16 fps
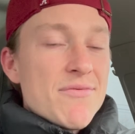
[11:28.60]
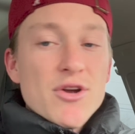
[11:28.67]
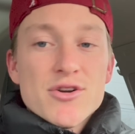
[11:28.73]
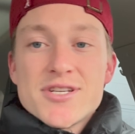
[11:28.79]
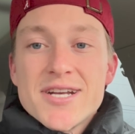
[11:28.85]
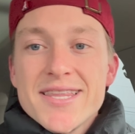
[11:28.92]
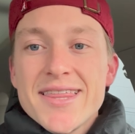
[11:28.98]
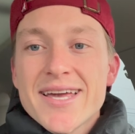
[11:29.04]

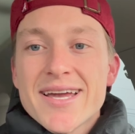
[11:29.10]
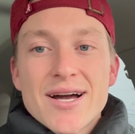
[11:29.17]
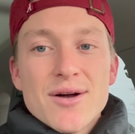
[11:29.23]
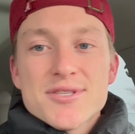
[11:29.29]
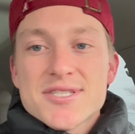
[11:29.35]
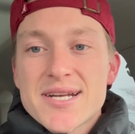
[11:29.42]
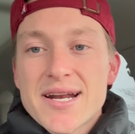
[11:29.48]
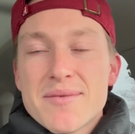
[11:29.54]
there's anything
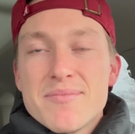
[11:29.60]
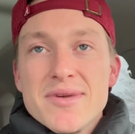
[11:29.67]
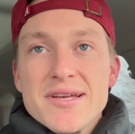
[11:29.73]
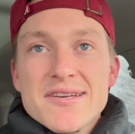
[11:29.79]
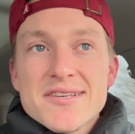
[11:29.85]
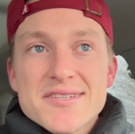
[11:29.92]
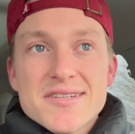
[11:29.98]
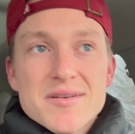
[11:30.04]
else that I
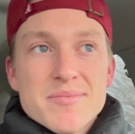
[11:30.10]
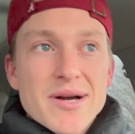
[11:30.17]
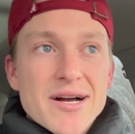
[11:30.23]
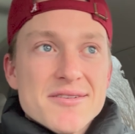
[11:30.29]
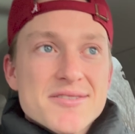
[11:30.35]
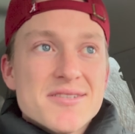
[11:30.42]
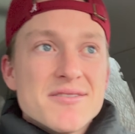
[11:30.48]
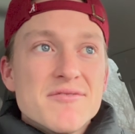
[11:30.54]
missed
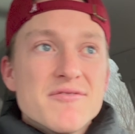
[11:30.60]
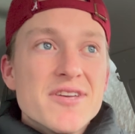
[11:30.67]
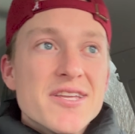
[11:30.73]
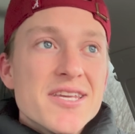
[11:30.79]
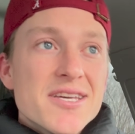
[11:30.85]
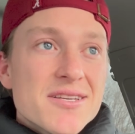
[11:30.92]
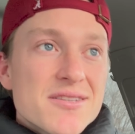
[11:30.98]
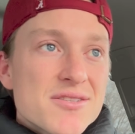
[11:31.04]
about
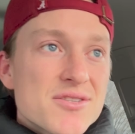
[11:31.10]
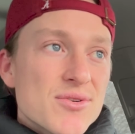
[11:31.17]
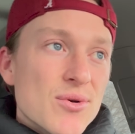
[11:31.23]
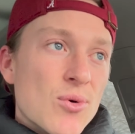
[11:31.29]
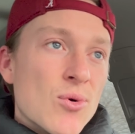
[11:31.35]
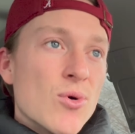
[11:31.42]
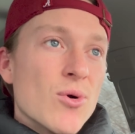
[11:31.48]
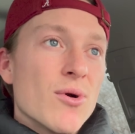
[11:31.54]
Slovenians,
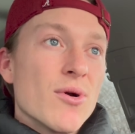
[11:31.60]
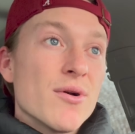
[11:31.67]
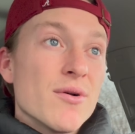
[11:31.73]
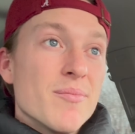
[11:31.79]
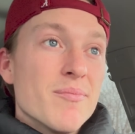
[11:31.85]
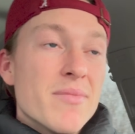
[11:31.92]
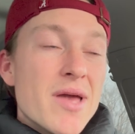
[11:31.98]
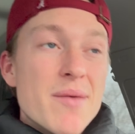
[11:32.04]

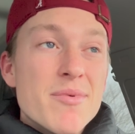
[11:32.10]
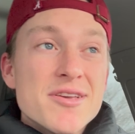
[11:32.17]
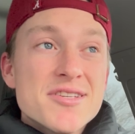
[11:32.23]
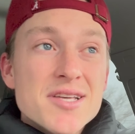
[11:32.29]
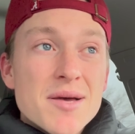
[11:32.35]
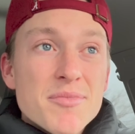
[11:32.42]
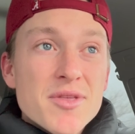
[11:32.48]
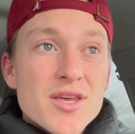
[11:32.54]
or maybe
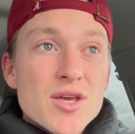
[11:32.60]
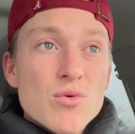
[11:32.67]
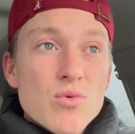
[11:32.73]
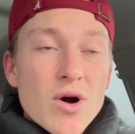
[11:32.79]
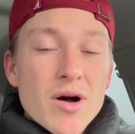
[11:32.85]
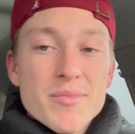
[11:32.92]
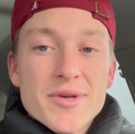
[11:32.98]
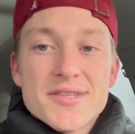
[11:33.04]
something you
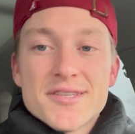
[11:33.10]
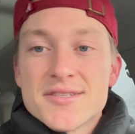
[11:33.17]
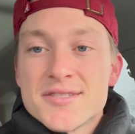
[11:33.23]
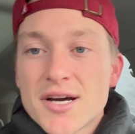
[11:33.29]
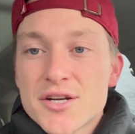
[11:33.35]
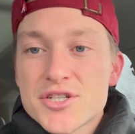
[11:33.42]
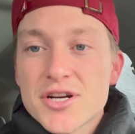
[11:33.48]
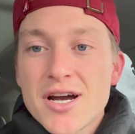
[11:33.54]
want me to
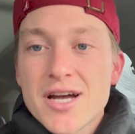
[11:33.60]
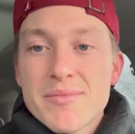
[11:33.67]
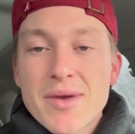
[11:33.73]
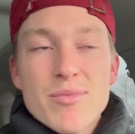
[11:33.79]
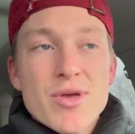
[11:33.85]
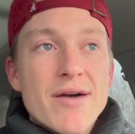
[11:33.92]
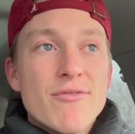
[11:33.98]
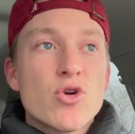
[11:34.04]
touch on,
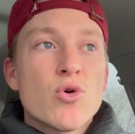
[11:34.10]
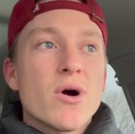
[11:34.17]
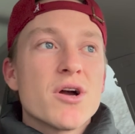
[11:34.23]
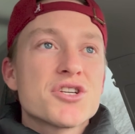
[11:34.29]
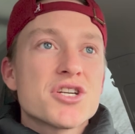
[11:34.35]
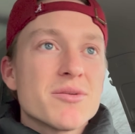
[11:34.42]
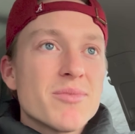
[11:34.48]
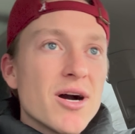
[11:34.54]
maybe you have a
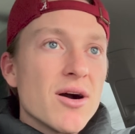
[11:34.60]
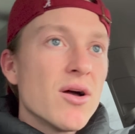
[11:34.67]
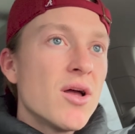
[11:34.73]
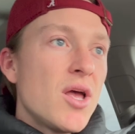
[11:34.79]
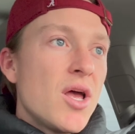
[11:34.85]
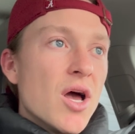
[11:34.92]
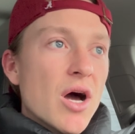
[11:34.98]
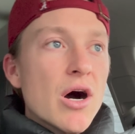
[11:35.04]
question about,
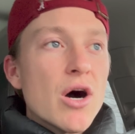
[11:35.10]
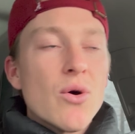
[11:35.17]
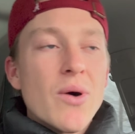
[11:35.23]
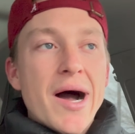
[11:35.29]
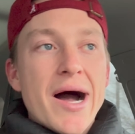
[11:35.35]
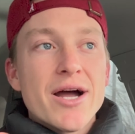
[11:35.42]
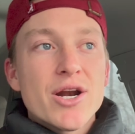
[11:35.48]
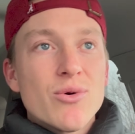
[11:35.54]

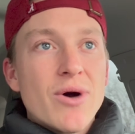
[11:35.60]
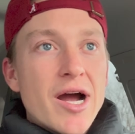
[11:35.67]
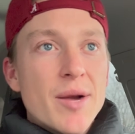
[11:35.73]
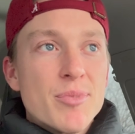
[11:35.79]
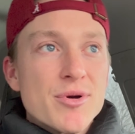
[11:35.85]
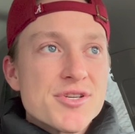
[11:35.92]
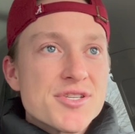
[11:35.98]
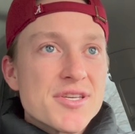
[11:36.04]
how do I
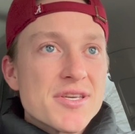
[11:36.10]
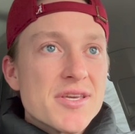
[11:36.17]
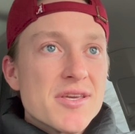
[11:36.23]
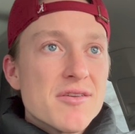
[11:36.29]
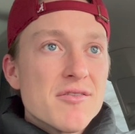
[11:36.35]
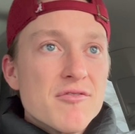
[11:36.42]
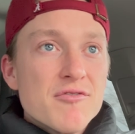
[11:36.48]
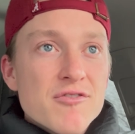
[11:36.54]

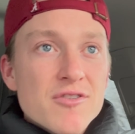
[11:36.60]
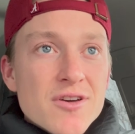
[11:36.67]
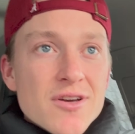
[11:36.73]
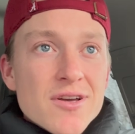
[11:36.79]
perceive